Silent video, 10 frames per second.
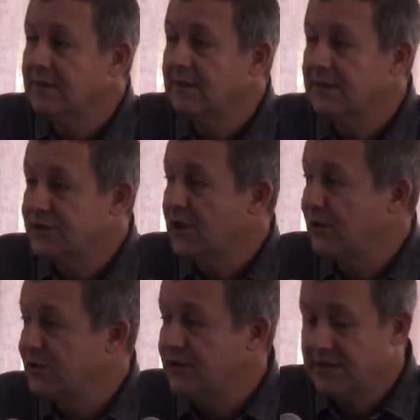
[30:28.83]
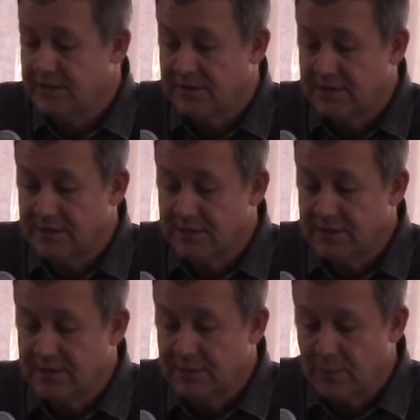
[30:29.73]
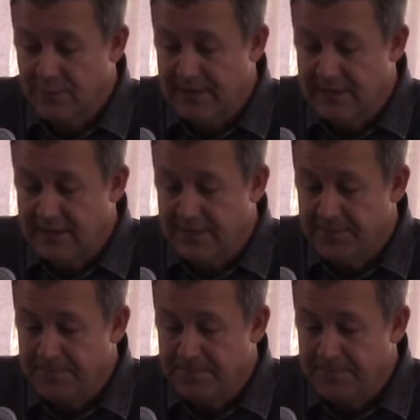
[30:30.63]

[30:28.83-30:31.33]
this child Jesus would be there.